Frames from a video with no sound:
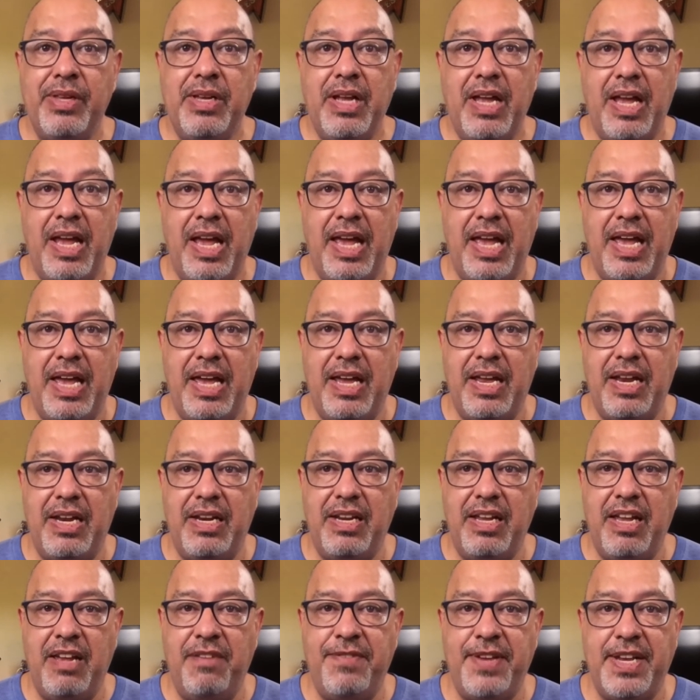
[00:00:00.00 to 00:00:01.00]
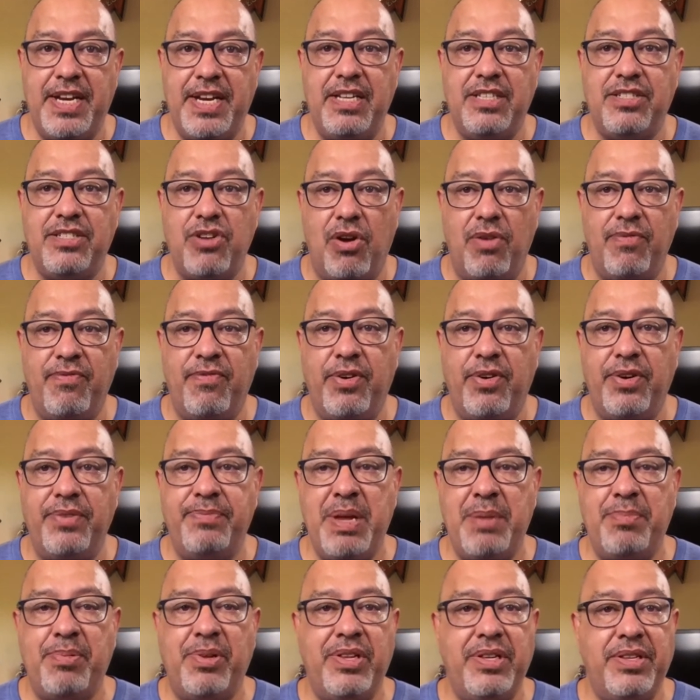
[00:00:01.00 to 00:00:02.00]
and if it is for
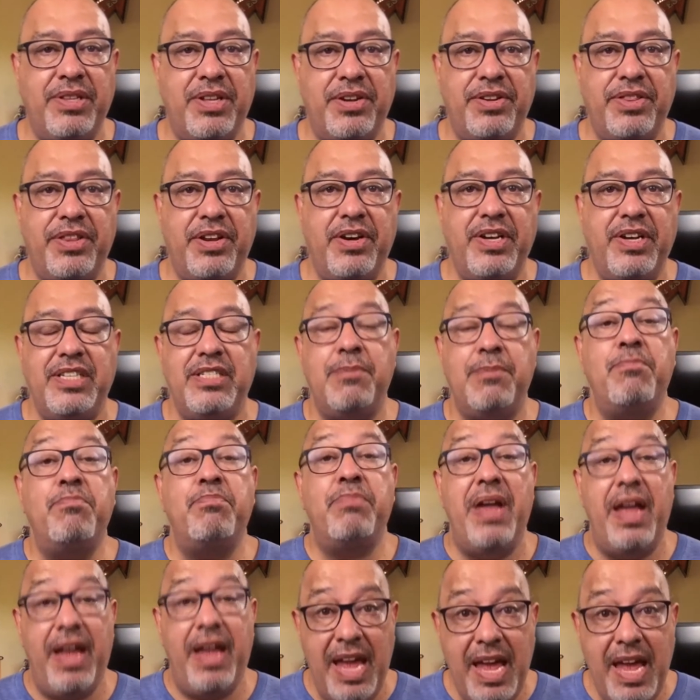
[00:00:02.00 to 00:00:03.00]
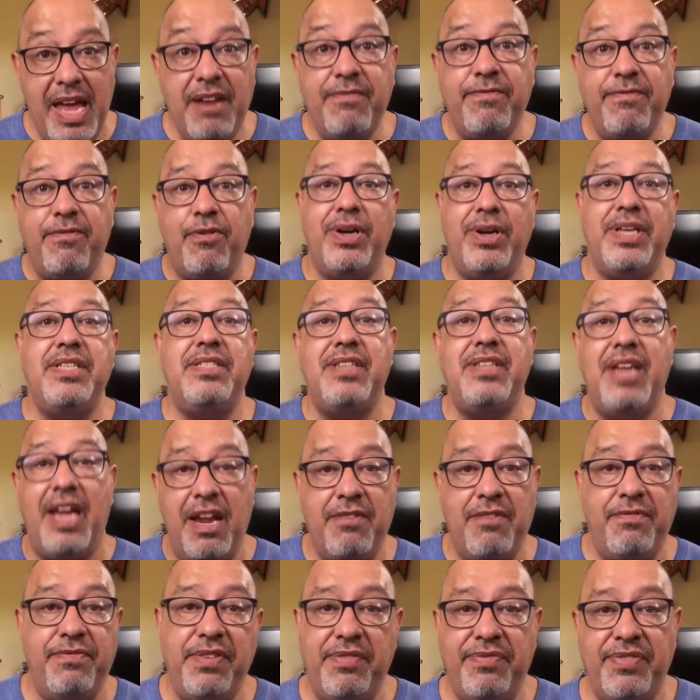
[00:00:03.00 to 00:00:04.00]
people in their 30s and 40s
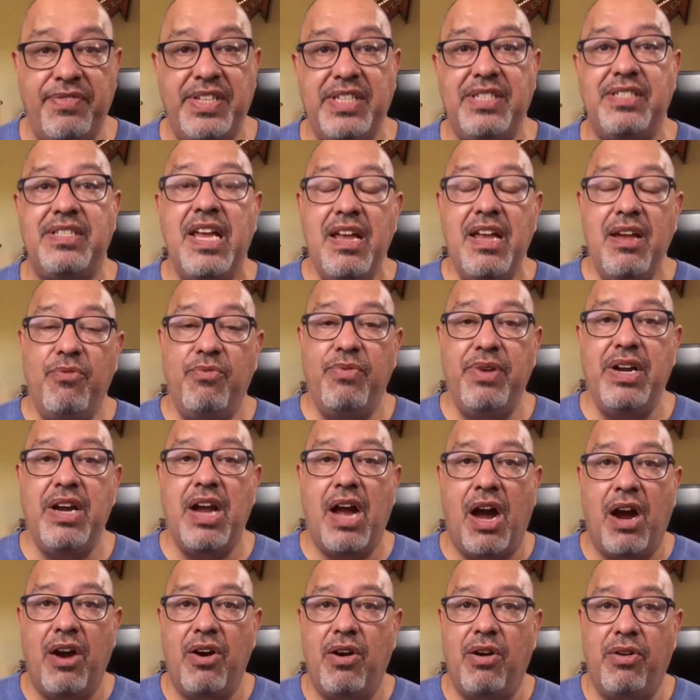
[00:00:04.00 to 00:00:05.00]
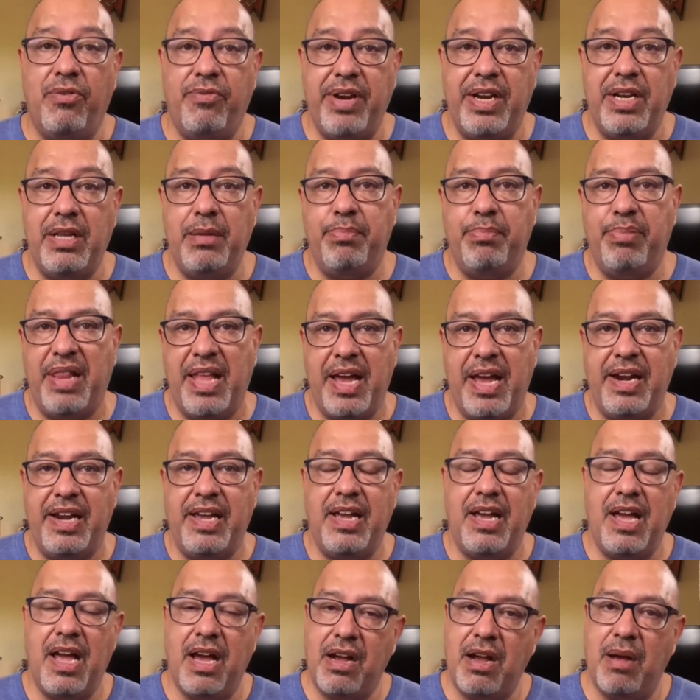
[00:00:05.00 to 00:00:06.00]
and 50s. We are already
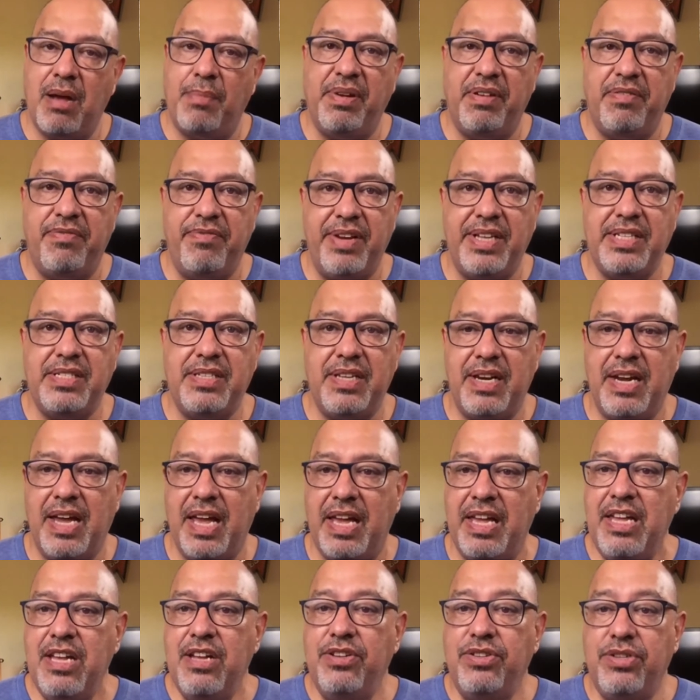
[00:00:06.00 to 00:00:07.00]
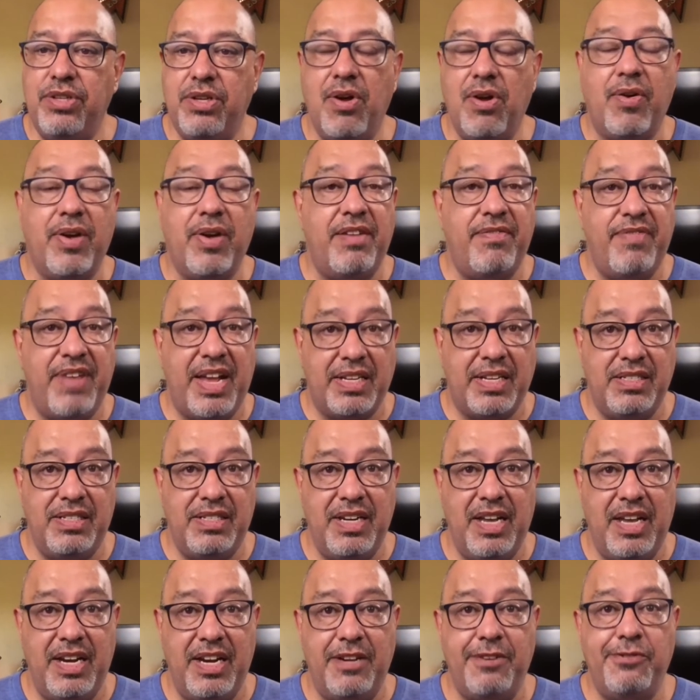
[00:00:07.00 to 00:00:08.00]
planning, a couple of friends and I, to go get
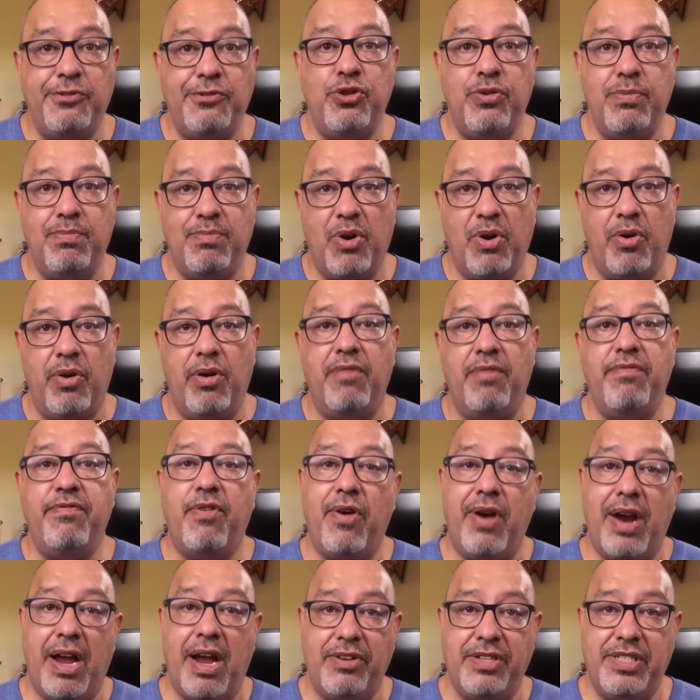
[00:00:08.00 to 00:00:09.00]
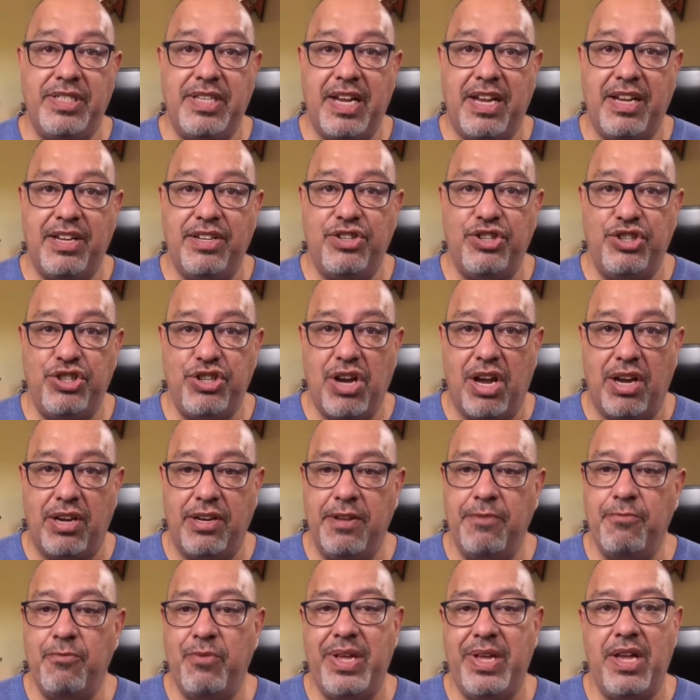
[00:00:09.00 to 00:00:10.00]
vaccinated tomorrow for our second shot.
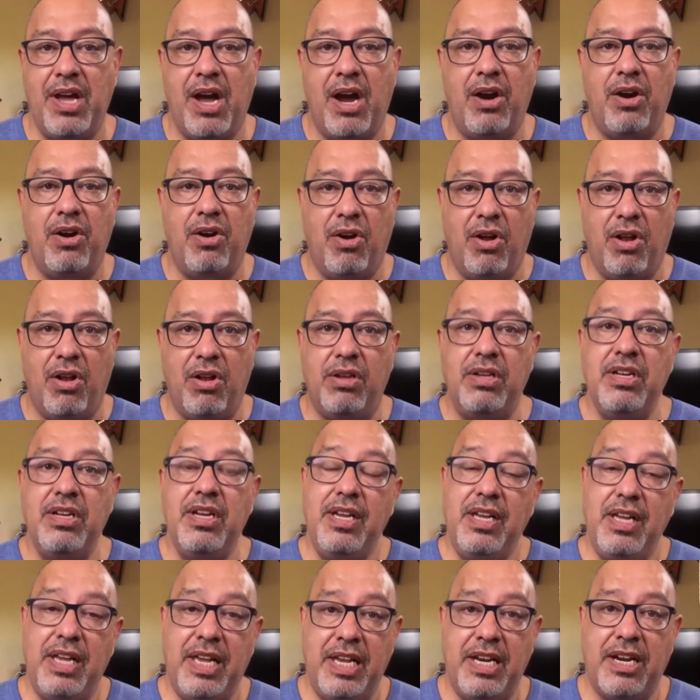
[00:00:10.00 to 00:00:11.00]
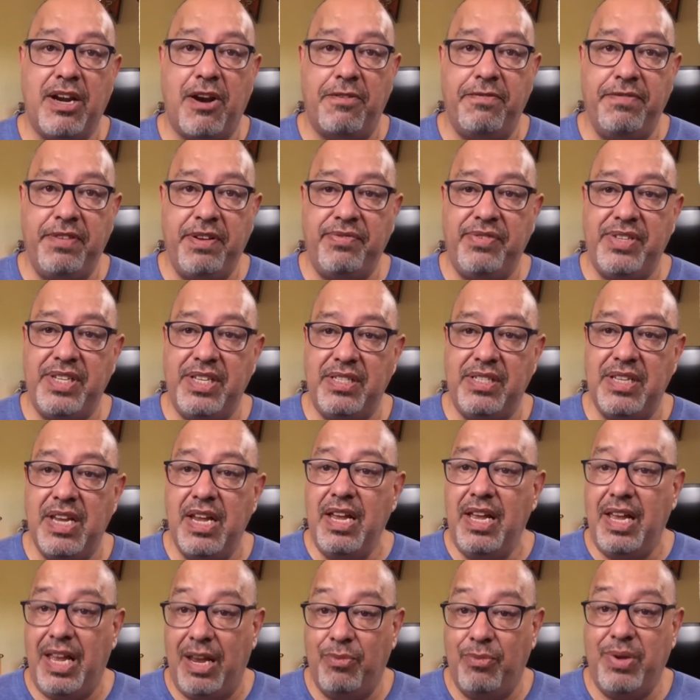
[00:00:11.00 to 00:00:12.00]
We are all in our 50s,
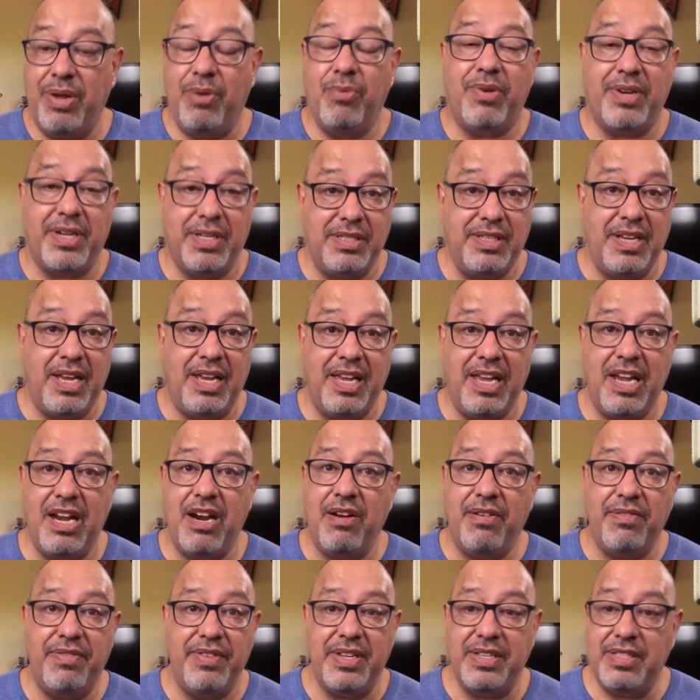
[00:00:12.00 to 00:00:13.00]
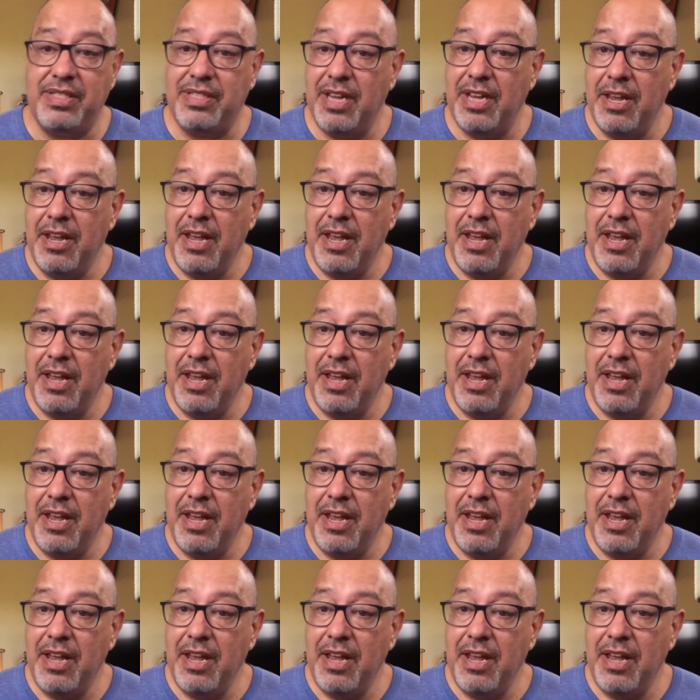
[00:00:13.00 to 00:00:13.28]
and we want to take care of this.